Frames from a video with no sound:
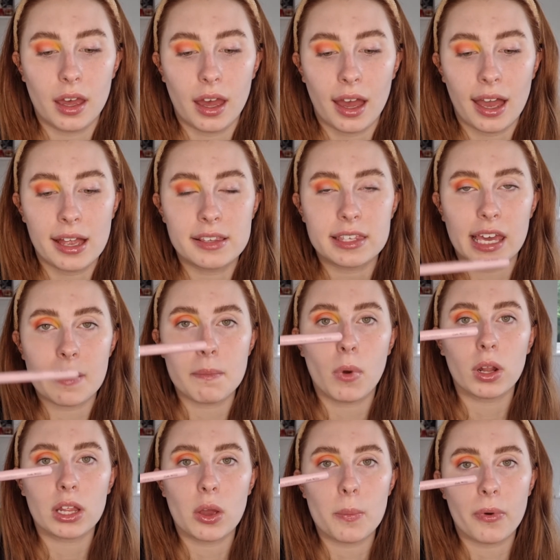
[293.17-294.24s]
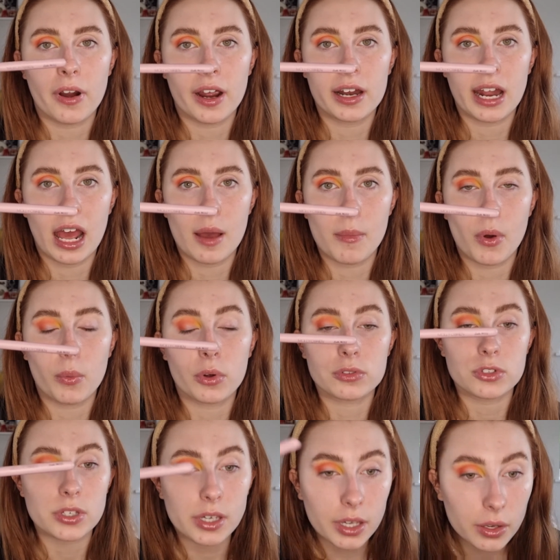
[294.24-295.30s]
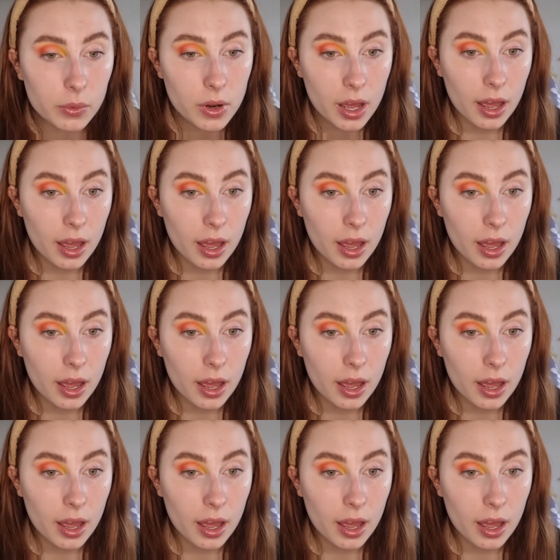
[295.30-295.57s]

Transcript: and in Molly O'Brien M012,